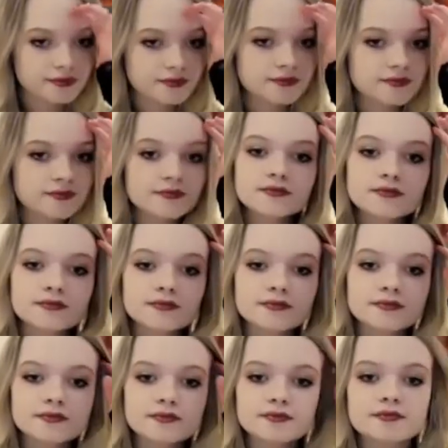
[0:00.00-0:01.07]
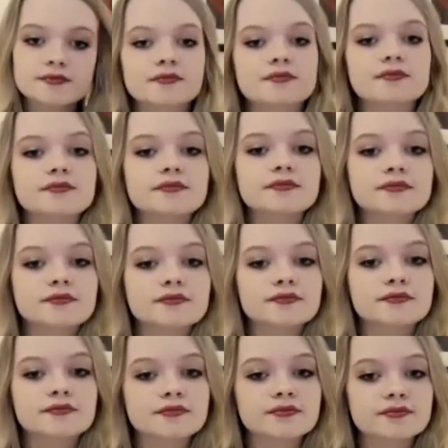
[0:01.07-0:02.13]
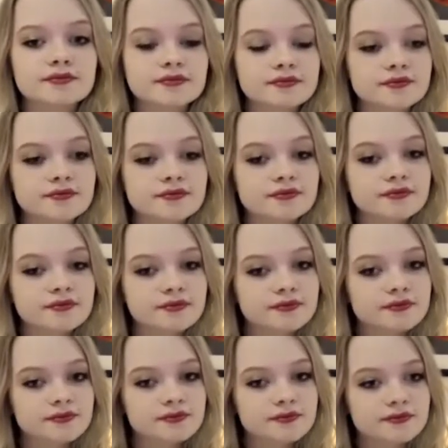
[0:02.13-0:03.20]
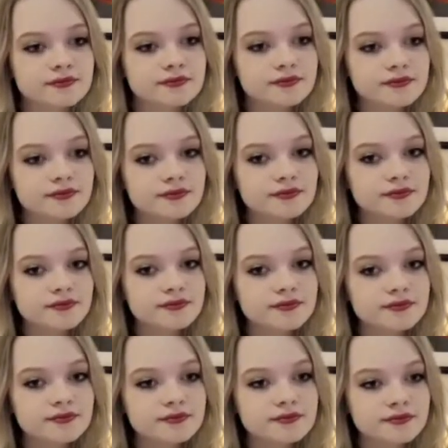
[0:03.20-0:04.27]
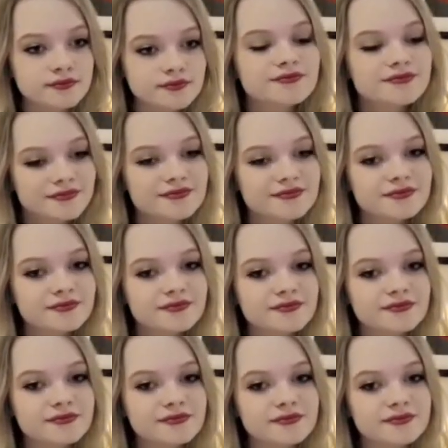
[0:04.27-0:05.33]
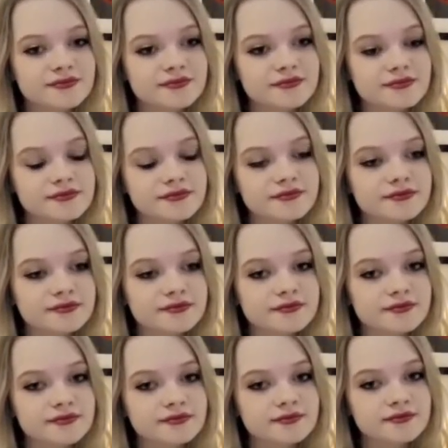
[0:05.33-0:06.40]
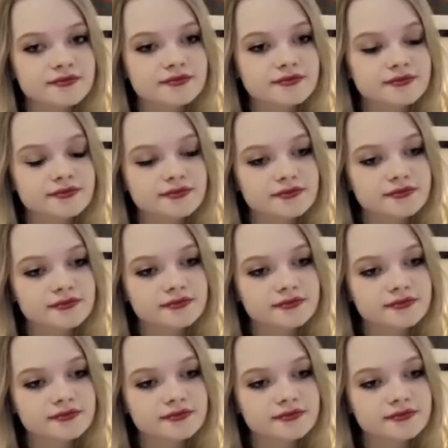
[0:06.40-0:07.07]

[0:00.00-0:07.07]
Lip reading: This person isn't speaking.